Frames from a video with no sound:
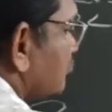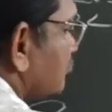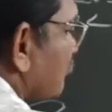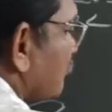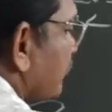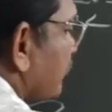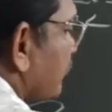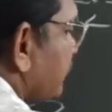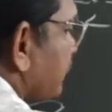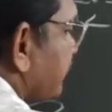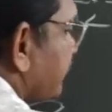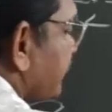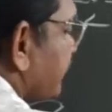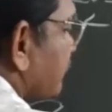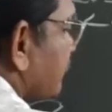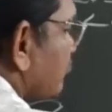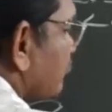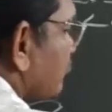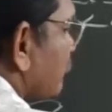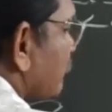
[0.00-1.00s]
Moeller
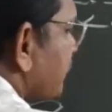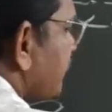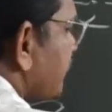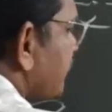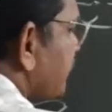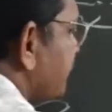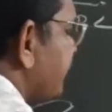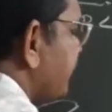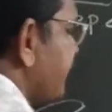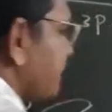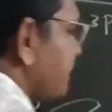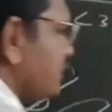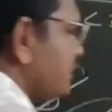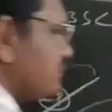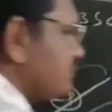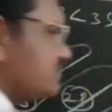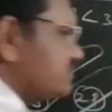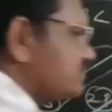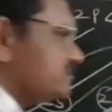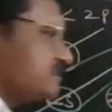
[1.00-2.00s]
diagram. Moeller
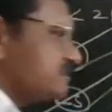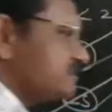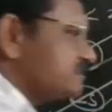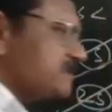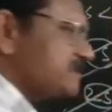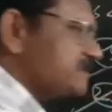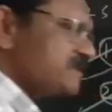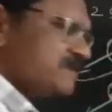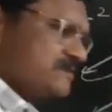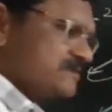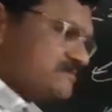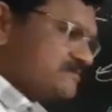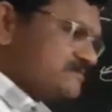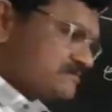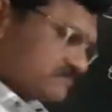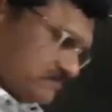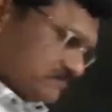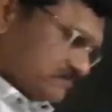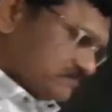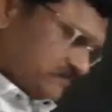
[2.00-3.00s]
diagram.
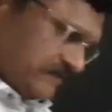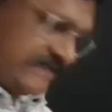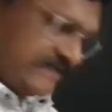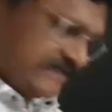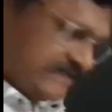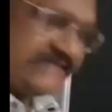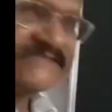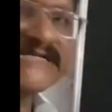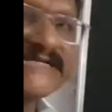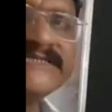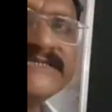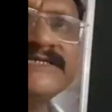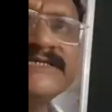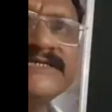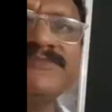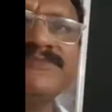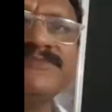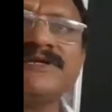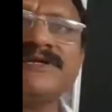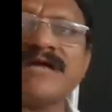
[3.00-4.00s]
It is
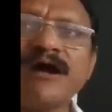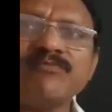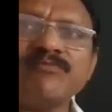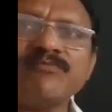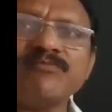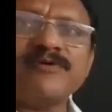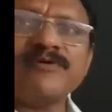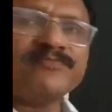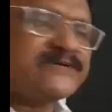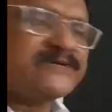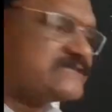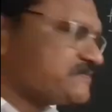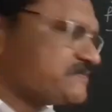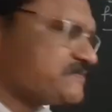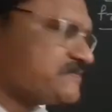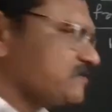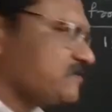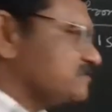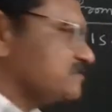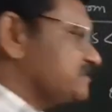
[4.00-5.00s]
nothing but half-bow
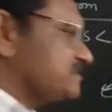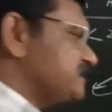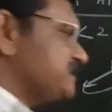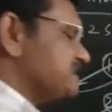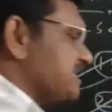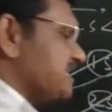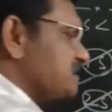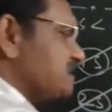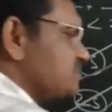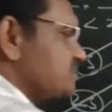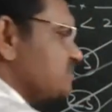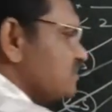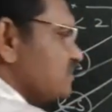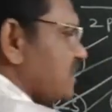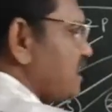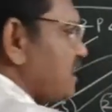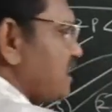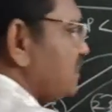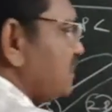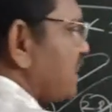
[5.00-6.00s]
principle. It is also
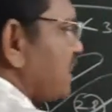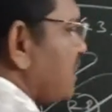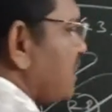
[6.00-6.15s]
called